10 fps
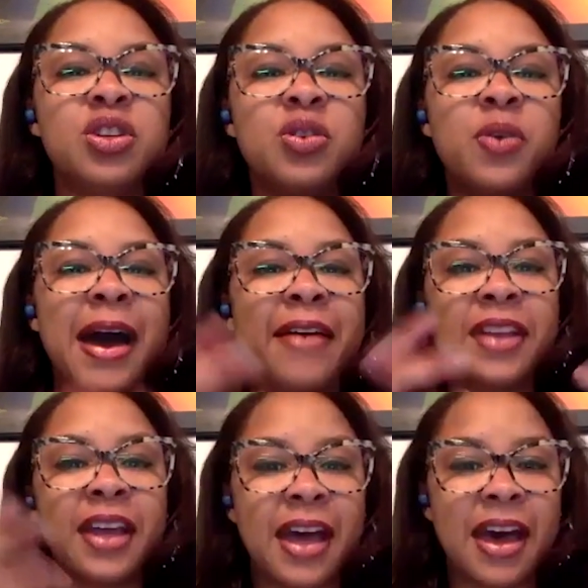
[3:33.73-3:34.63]
So you
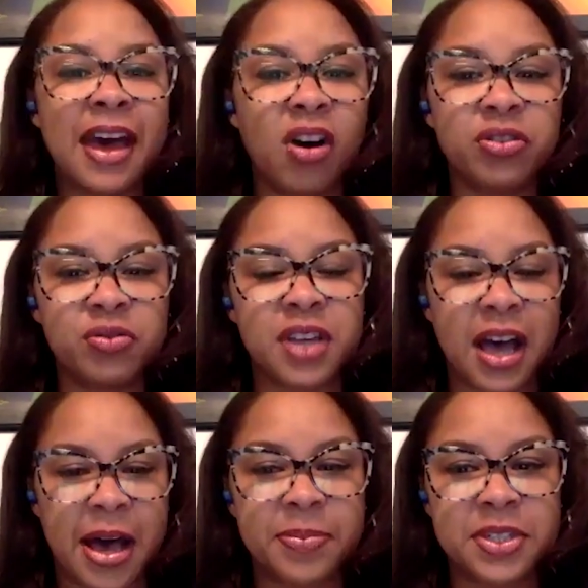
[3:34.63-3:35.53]
have to have all those
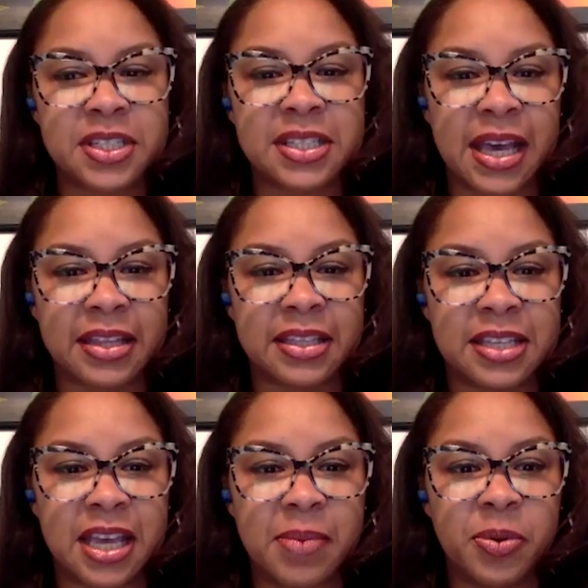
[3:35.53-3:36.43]
options at
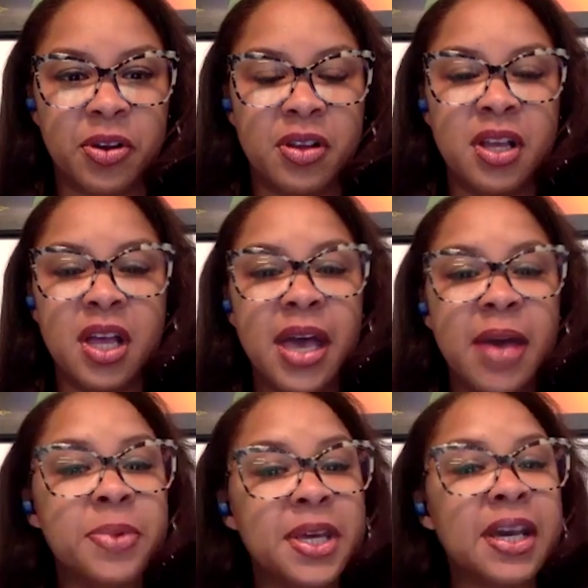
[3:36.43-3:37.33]
the table
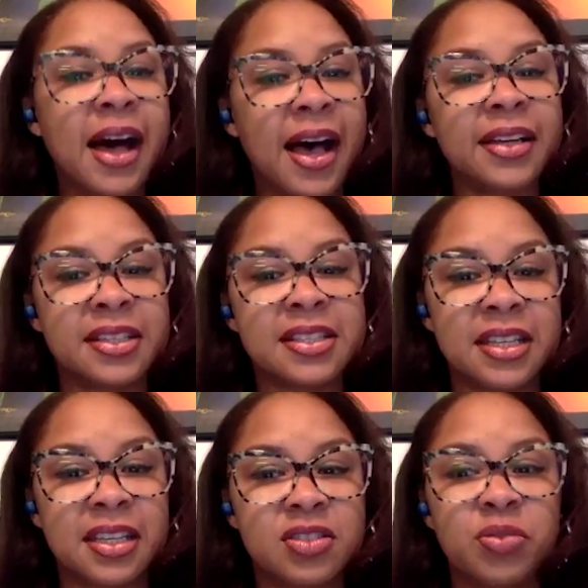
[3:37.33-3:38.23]
and be cognizant.